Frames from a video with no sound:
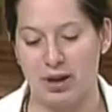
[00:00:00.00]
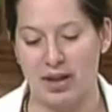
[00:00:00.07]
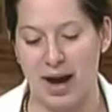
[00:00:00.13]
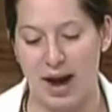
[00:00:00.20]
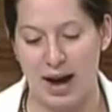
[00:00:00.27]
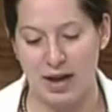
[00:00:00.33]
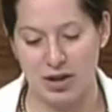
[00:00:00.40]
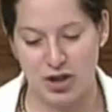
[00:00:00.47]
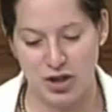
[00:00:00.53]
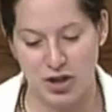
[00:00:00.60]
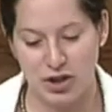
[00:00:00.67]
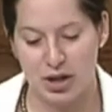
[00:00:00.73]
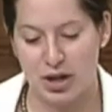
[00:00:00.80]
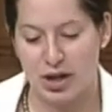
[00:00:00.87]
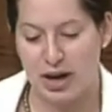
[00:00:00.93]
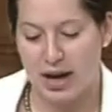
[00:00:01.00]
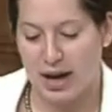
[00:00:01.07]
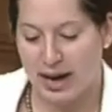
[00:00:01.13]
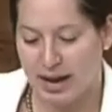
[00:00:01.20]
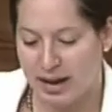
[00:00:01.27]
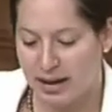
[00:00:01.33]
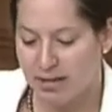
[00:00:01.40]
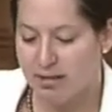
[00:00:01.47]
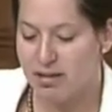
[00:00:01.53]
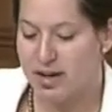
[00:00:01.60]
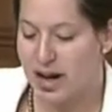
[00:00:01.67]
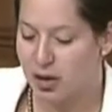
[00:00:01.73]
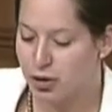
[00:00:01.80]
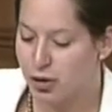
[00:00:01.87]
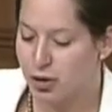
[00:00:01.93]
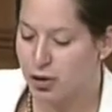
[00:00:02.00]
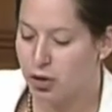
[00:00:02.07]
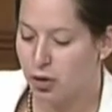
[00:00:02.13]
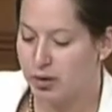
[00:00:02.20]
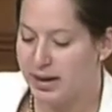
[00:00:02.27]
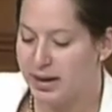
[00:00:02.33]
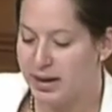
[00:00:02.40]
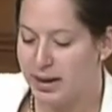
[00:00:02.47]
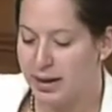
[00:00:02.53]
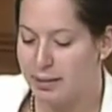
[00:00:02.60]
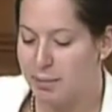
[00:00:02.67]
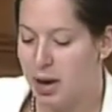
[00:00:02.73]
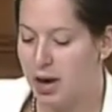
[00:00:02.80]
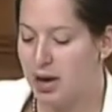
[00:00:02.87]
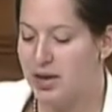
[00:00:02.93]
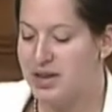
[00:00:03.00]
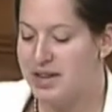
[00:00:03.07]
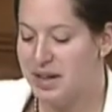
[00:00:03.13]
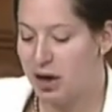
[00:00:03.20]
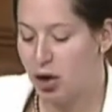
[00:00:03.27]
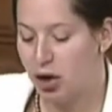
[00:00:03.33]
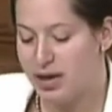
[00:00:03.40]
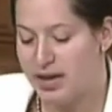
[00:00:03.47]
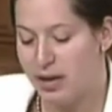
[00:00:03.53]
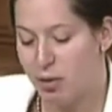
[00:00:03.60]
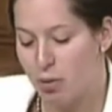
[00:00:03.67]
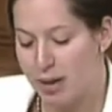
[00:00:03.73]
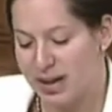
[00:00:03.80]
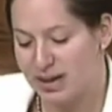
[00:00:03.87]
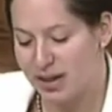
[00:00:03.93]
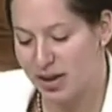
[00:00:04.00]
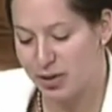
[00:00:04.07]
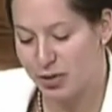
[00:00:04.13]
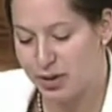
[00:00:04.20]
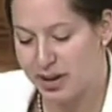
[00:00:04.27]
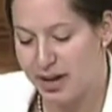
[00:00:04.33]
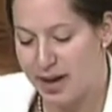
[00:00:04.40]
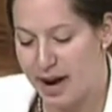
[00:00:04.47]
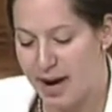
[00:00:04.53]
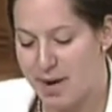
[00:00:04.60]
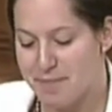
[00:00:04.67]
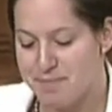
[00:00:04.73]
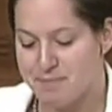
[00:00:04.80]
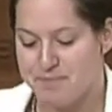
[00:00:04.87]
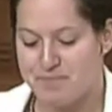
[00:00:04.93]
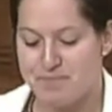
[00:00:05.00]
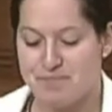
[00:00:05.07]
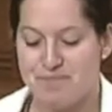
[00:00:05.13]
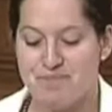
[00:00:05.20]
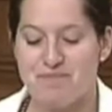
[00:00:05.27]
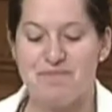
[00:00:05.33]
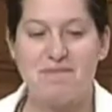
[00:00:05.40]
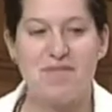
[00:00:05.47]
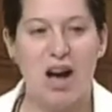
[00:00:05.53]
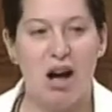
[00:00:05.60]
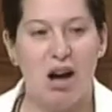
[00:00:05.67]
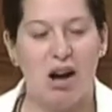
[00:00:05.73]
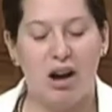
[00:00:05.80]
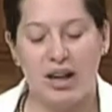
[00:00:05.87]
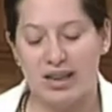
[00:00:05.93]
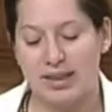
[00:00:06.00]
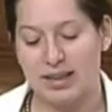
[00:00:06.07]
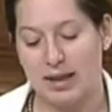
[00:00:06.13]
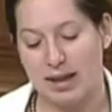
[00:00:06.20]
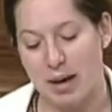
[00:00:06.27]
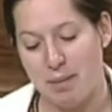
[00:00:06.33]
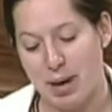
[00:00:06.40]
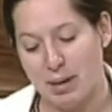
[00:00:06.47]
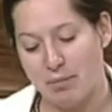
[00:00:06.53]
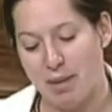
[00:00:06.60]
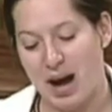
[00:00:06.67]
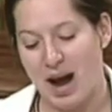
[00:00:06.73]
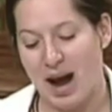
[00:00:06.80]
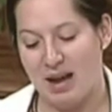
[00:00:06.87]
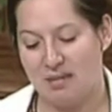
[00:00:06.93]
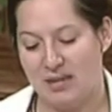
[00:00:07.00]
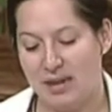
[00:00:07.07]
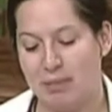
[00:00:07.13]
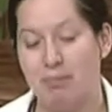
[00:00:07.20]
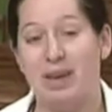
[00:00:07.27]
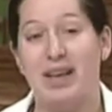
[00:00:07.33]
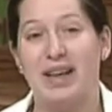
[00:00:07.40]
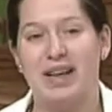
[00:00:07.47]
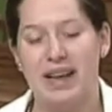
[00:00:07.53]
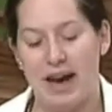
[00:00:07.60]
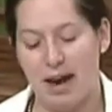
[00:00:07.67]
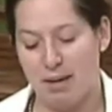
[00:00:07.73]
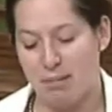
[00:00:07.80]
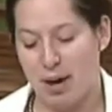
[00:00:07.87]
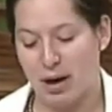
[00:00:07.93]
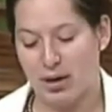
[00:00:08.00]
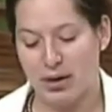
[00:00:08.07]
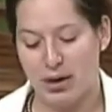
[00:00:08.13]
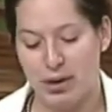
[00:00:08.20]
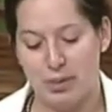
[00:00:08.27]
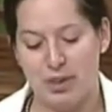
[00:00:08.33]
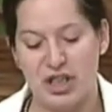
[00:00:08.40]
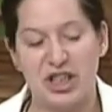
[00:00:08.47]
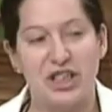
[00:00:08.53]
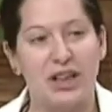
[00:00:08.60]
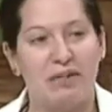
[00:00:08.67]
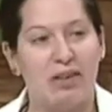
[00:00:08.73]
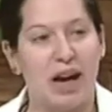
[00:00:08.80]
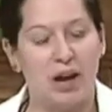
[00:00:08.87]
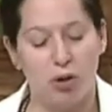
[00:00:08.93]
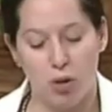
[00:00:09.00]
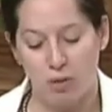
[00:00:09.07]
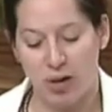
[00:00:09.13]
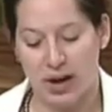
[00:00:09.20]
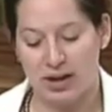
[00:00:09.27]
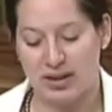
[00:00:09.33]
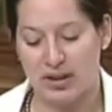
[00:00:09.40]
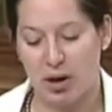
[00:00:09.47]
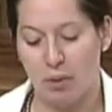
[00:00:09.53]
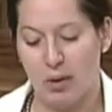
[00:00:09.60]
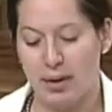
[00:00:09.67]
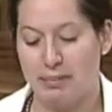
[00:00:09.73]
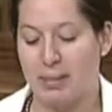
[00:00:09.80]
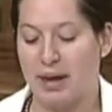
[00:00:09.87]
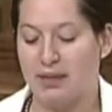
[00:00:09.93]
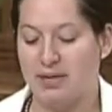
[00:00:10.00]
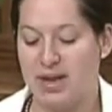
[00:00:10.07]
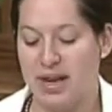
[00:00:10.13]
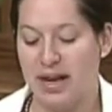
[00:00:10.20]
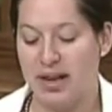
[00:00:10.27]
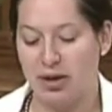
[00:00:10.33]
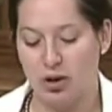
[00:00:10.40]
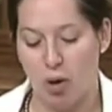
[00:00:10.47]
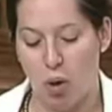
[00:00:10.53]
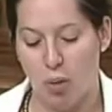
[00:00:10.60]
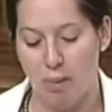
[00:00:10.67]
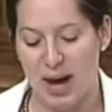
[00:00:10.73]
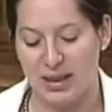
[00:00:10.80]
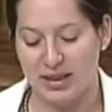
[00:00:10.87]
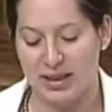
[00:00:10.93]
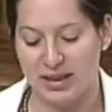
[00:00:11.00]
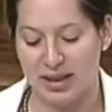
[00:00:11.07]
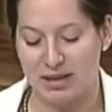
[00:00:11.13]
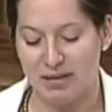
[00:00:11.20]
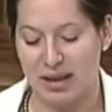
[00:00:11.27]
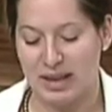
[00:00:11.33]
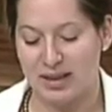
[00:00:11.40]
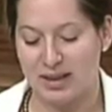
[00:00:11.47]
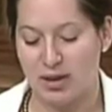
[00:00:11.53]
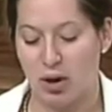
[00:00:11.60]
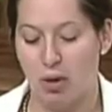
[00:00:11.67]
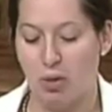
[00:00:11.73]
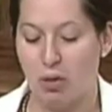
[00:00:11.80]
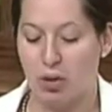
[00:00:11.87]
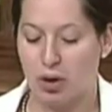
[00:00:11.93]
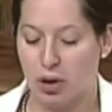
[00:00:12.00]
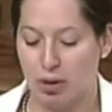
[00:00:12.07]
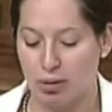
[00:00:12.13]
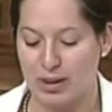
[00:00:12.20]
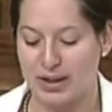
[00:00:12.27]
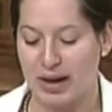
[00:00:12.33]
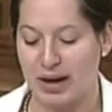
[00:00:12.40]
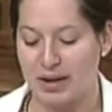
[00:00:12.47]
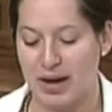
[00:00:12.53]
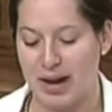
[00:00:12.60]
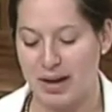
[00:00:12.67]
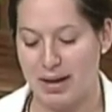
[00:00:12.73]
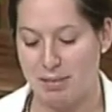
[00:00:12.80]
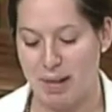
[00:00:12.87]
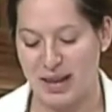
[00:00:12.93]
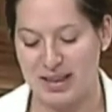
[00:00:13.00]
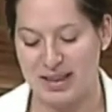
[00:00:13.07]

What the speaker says: attenuation measures following sabotage, and fighting crime related to nuclear substances. This amendment clearly states that the objective of the Convention is to